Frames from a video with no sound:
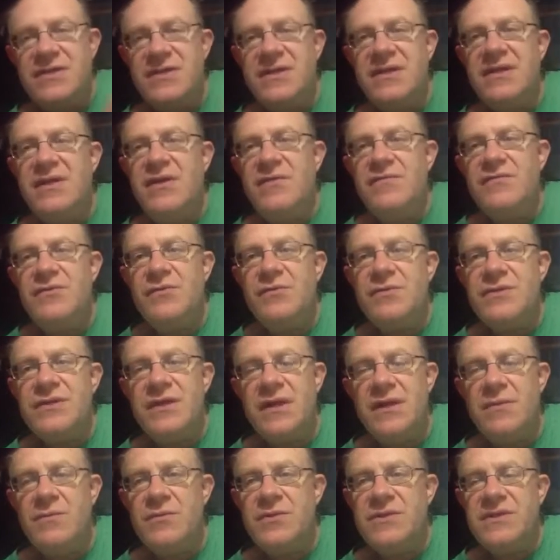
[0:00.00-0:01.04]
city of
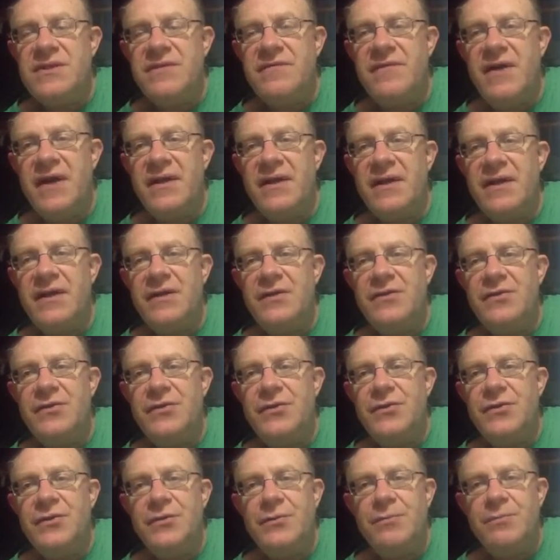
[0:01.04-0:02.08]
Jerusalem was divided into
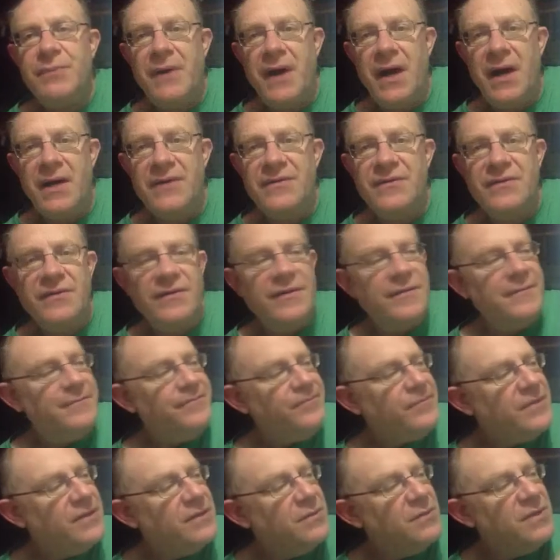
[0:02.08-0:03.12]
two parts.
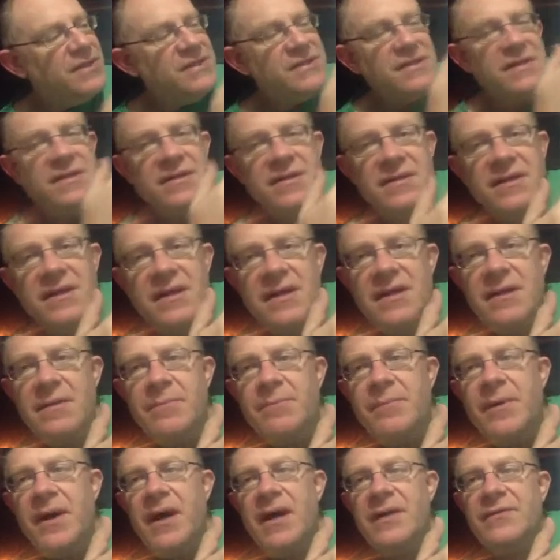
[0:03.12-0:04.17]
The western
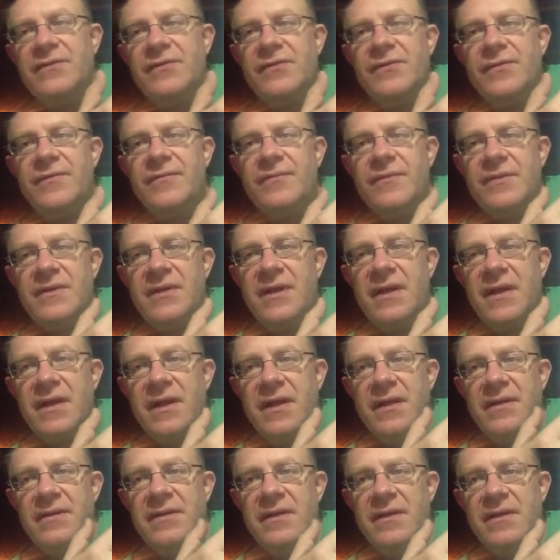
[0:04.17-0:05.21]
part,
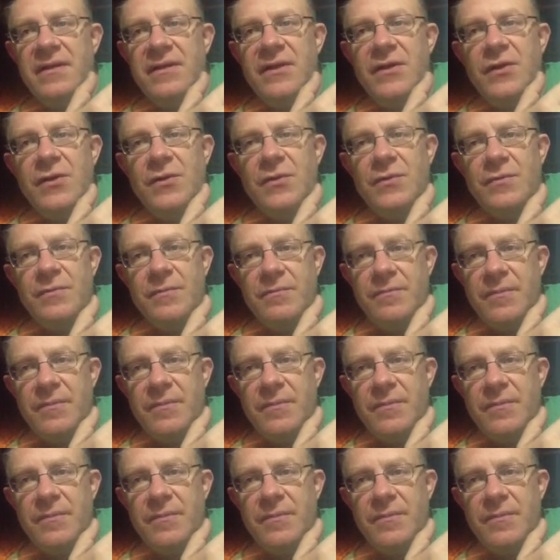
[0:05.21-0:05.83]
the new